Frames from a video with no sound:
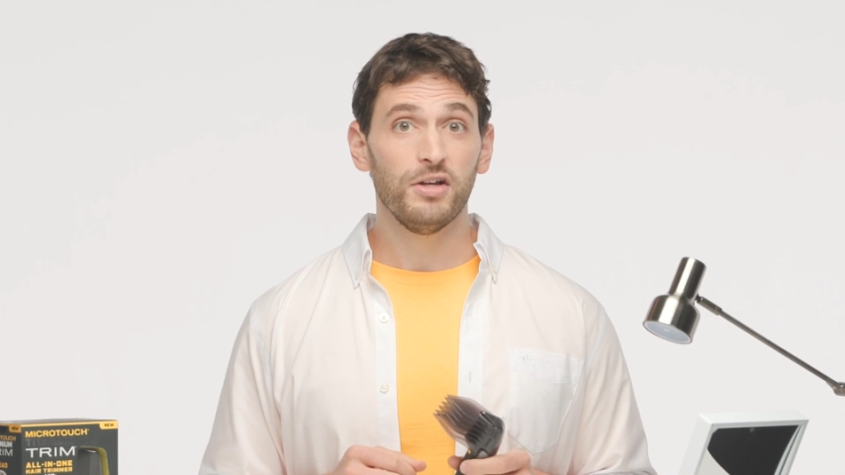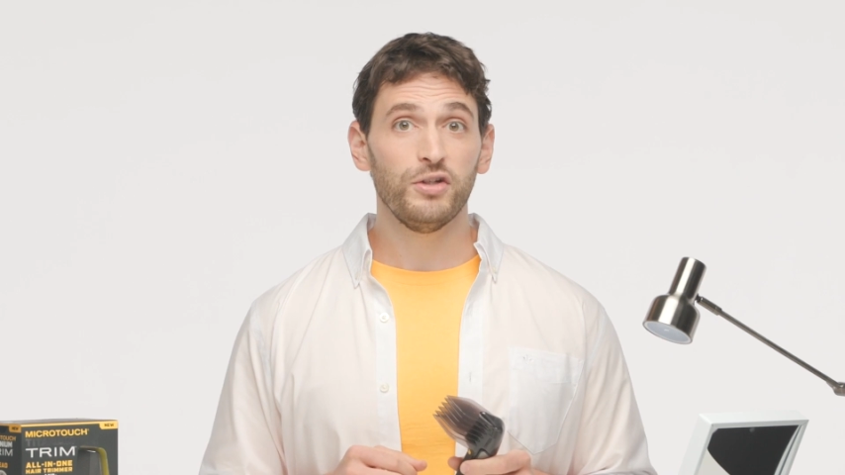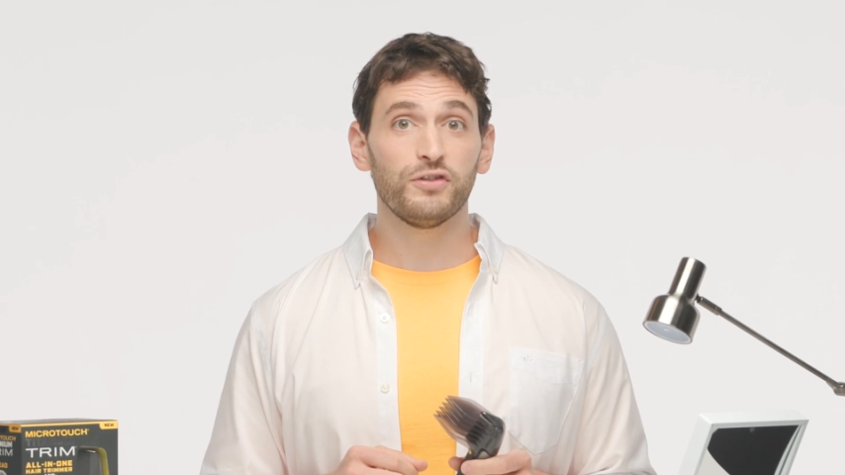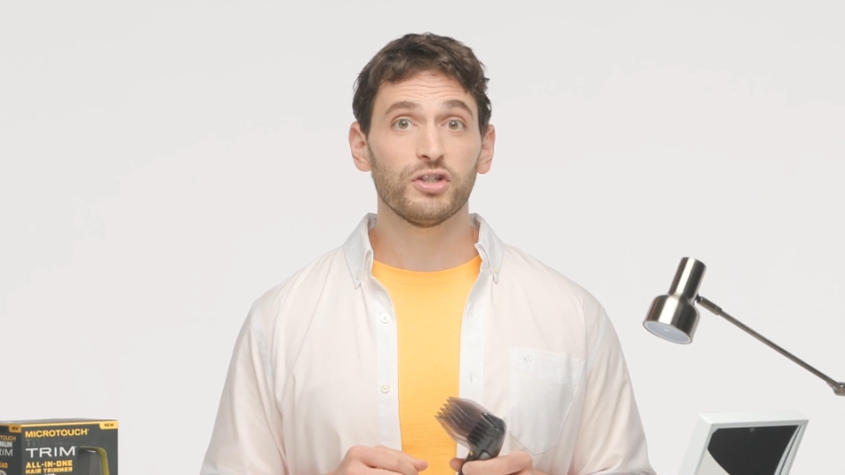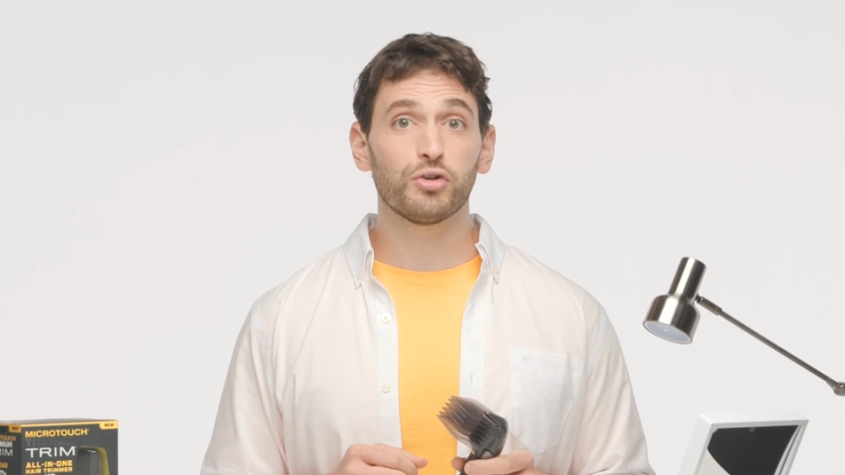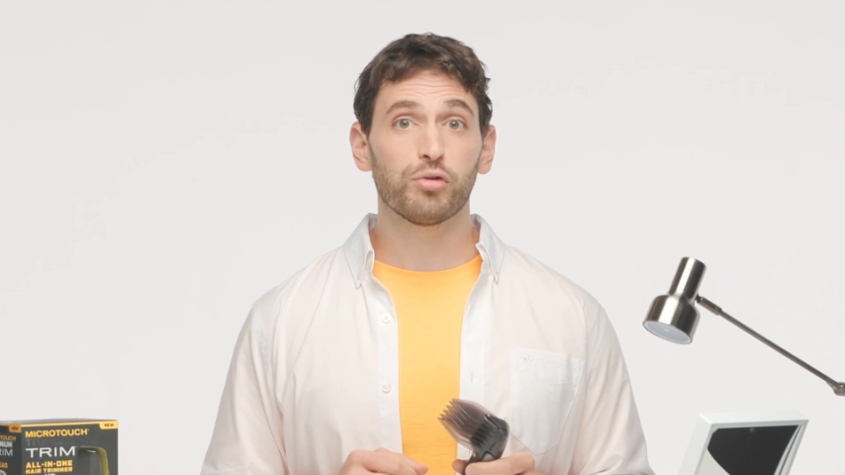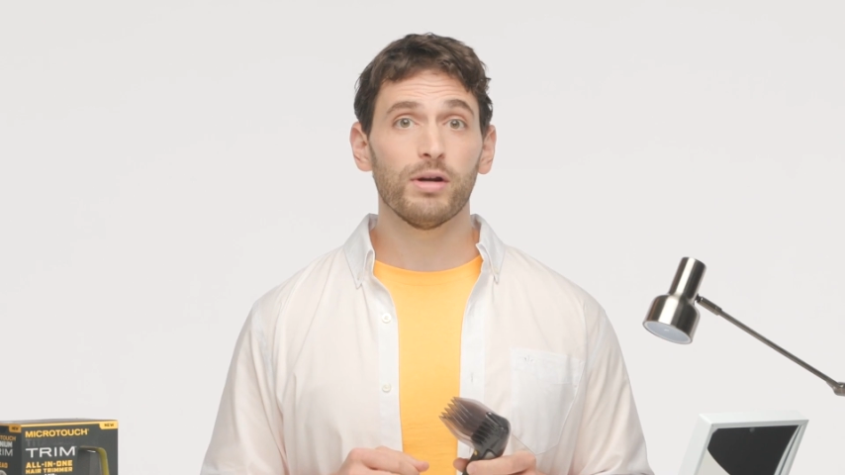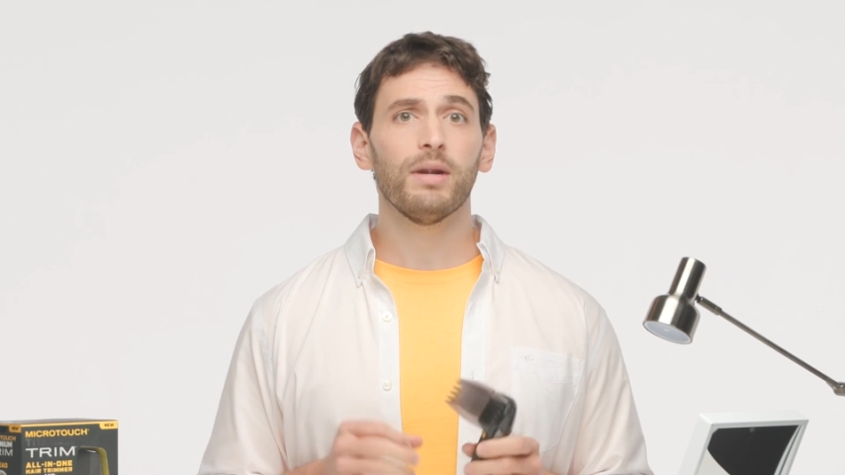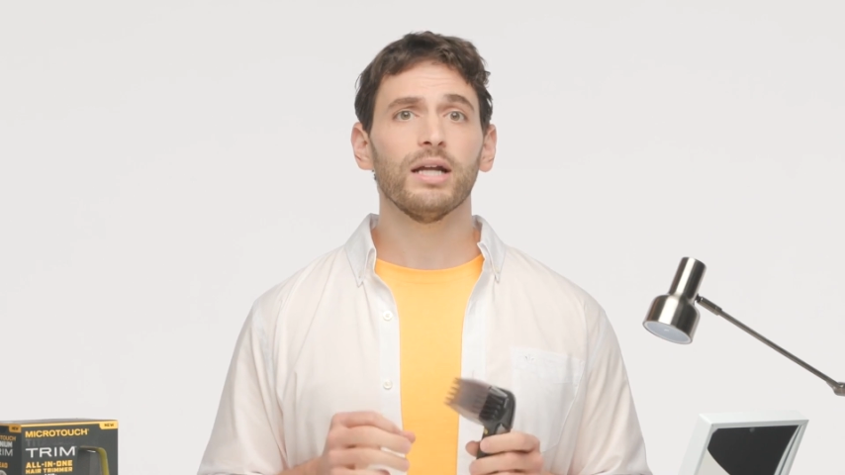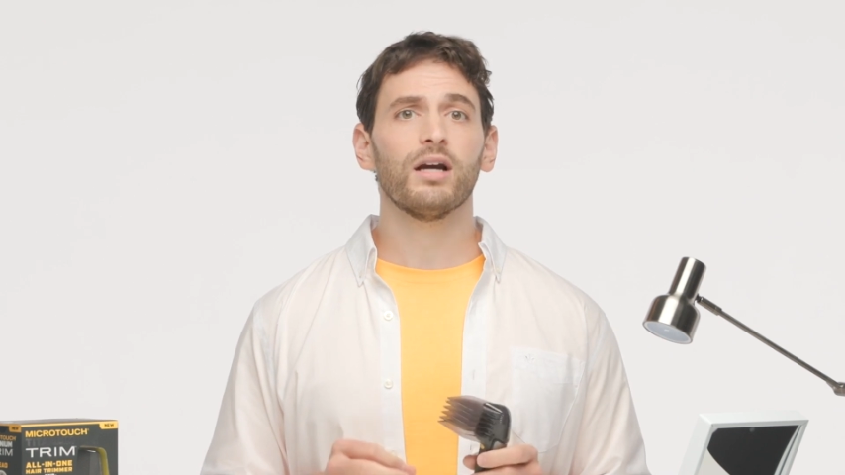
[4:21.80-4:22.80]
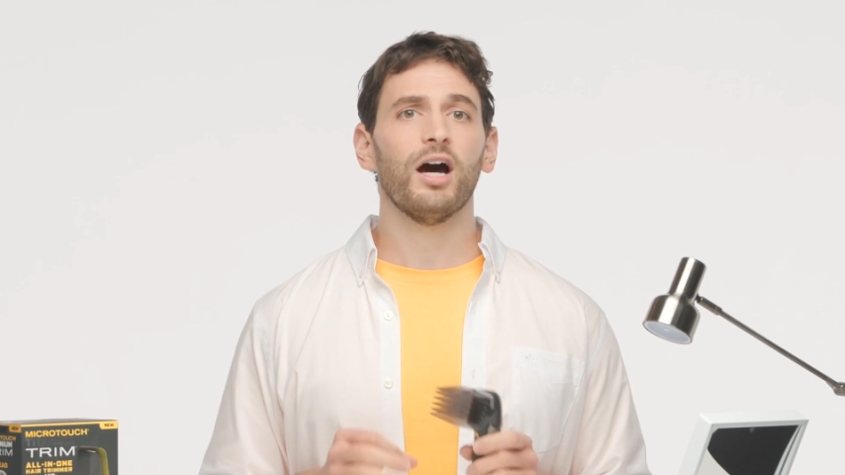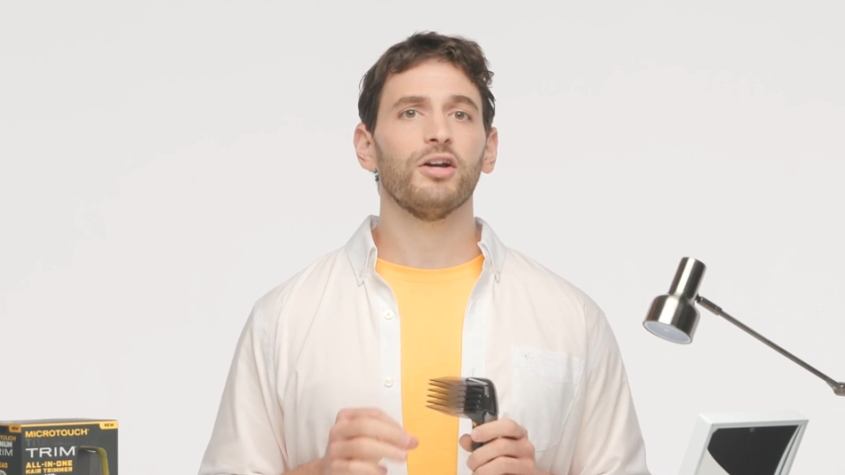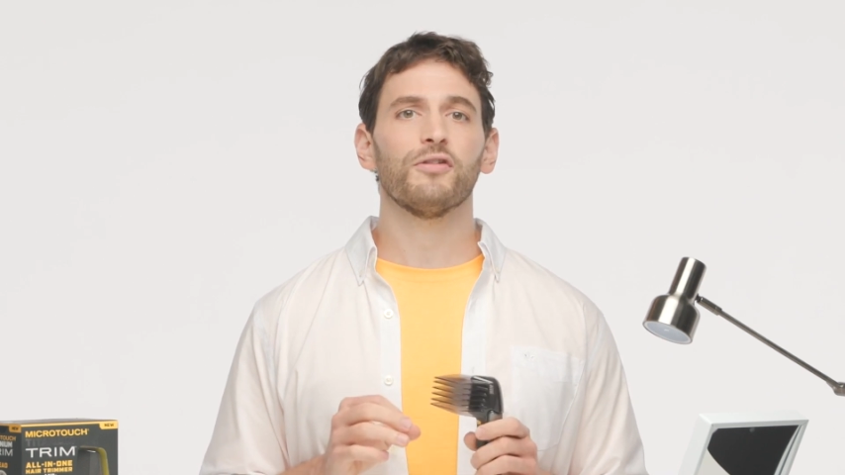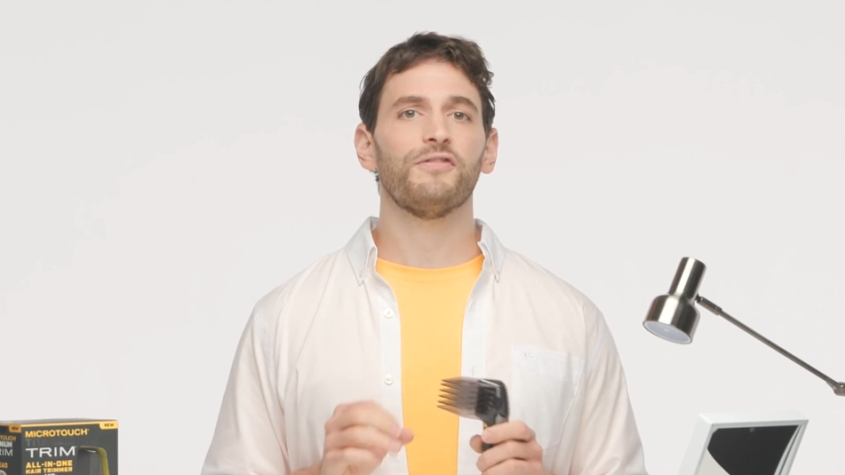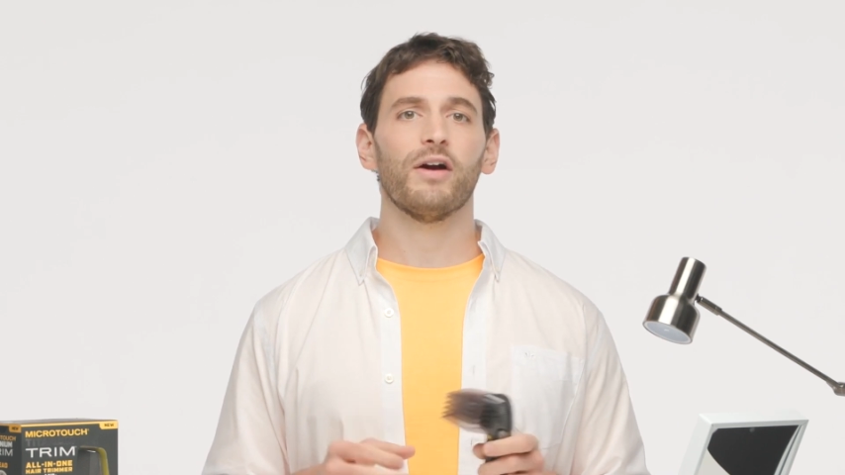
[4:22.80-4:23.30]
You've just trimmed and
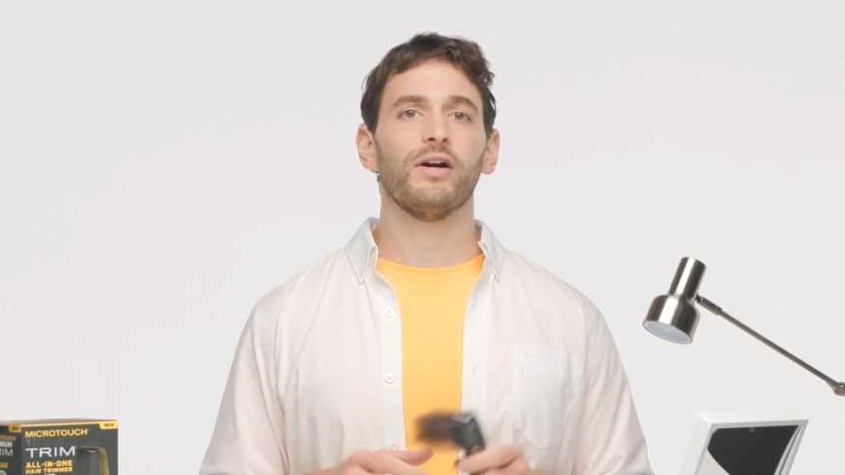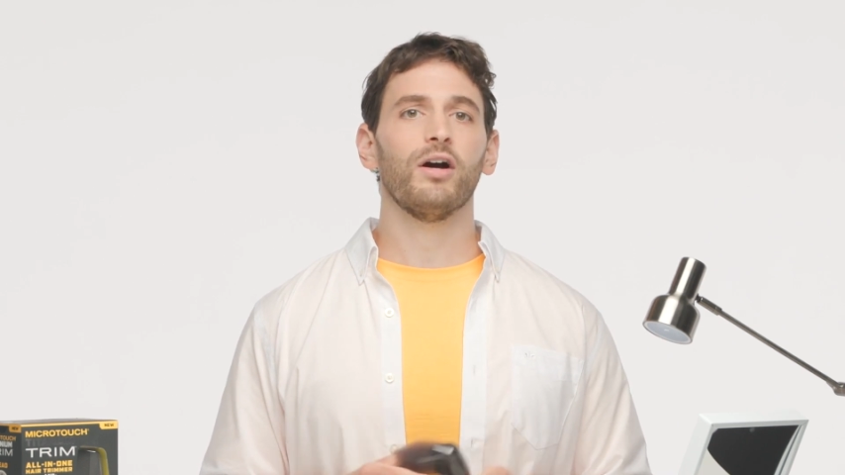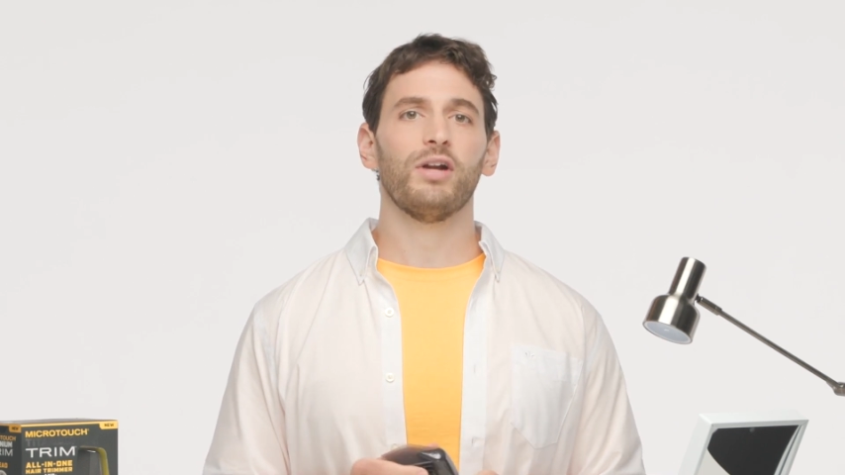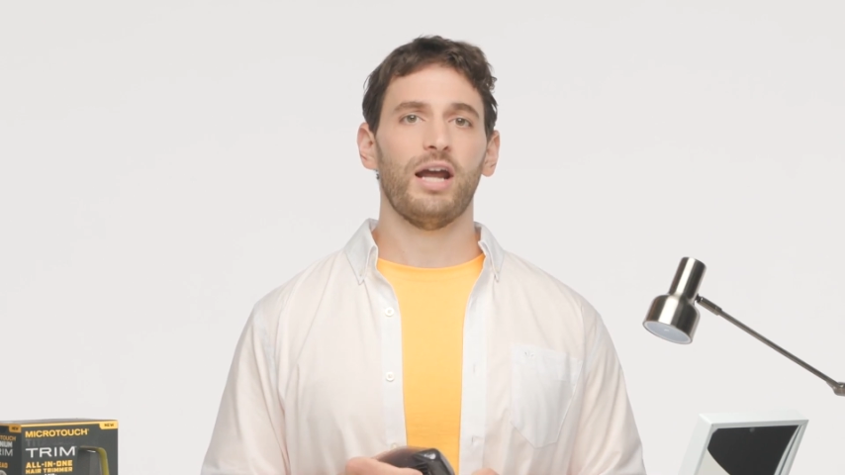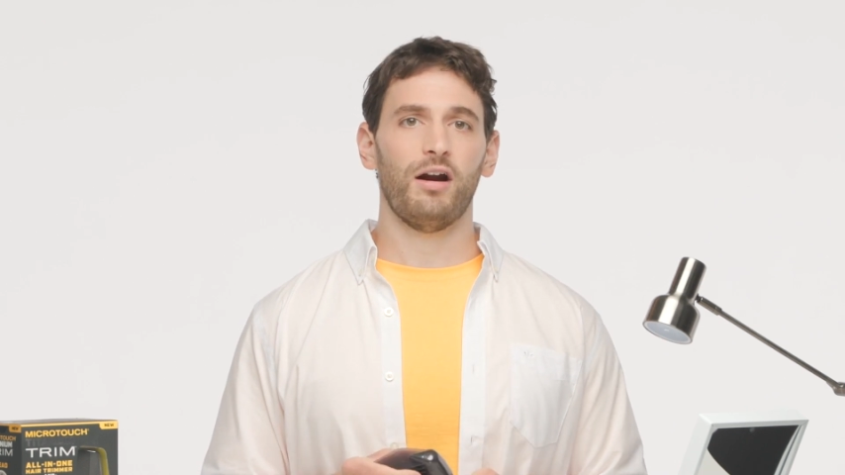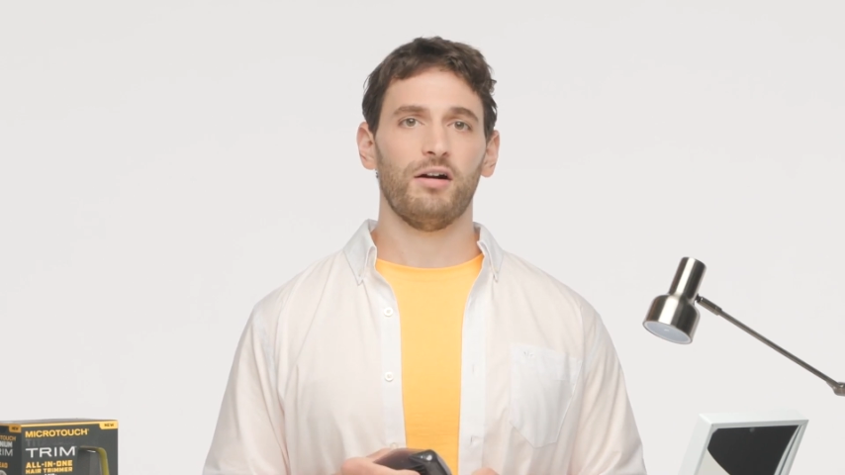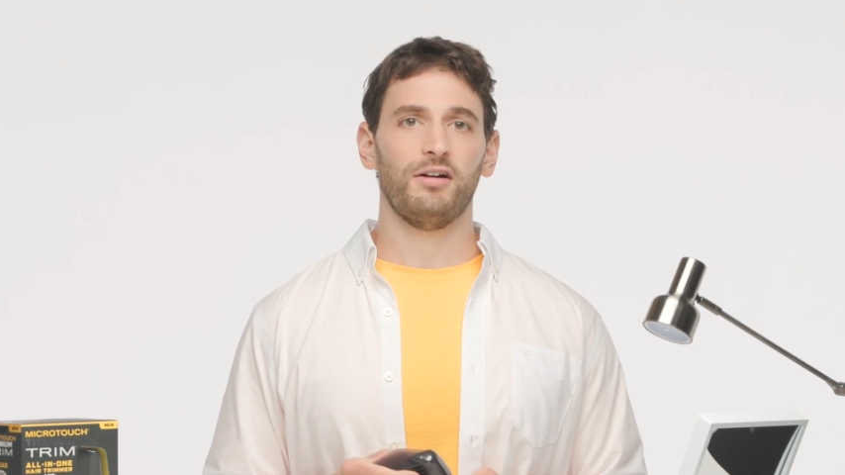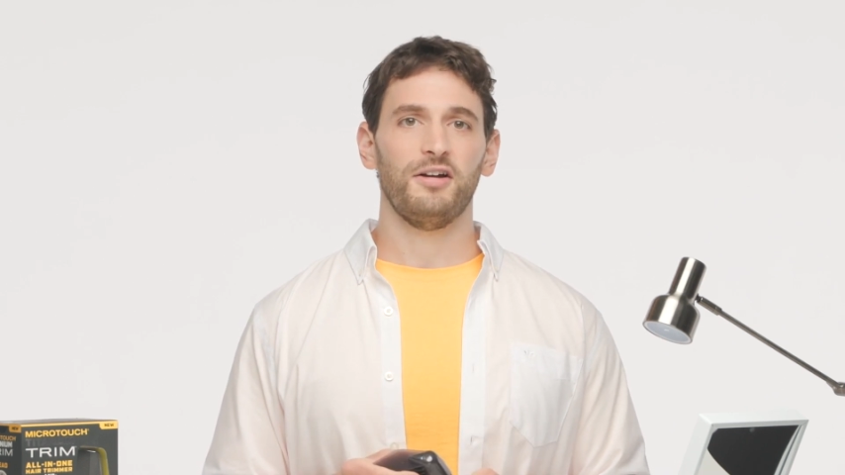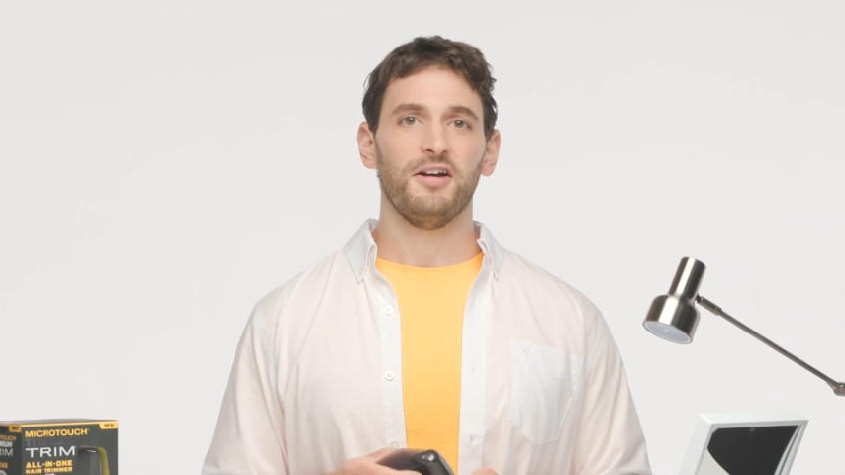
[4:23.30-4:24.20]
cut your very own hair.